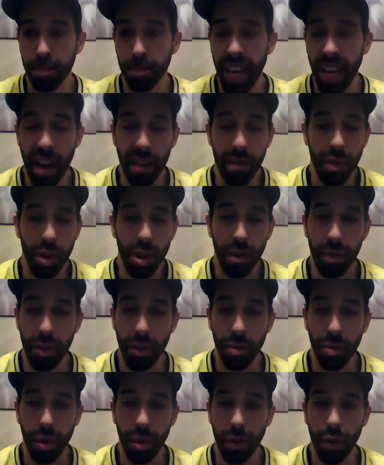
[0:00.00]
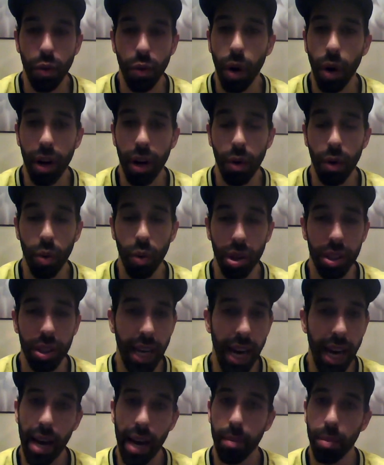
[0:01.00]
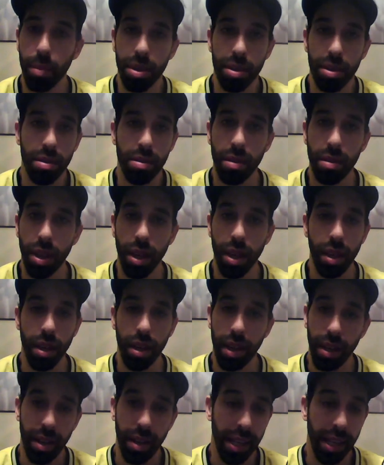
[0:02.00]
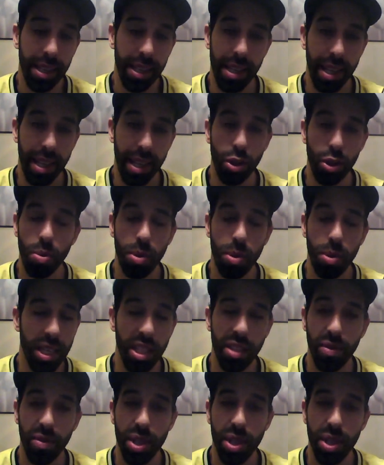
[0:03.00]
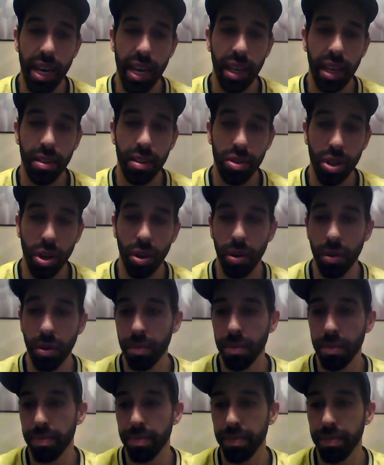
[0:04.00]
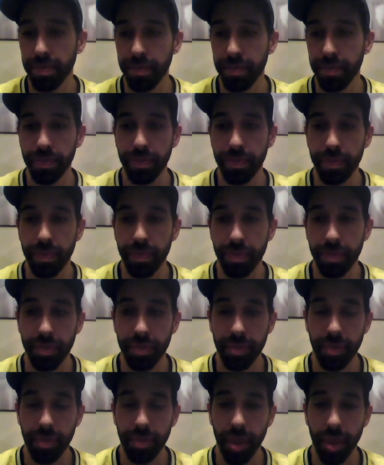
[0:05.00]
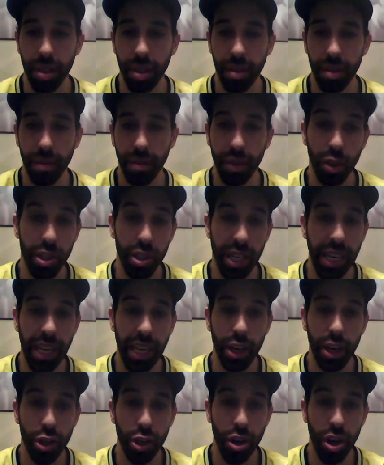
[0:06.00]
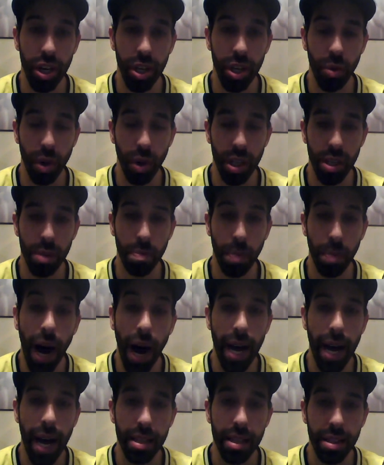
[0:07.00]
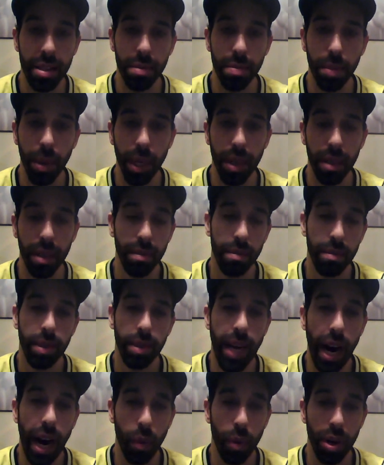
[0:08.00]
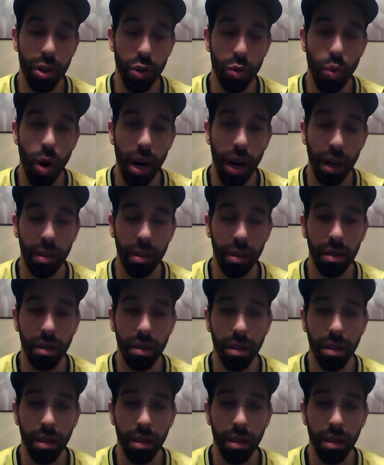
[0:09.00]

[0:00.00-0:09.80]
yeah, if you run it real time, like I said, it's 0.2 of a second, so it feels like an eternity when it's paused, but now when it's running.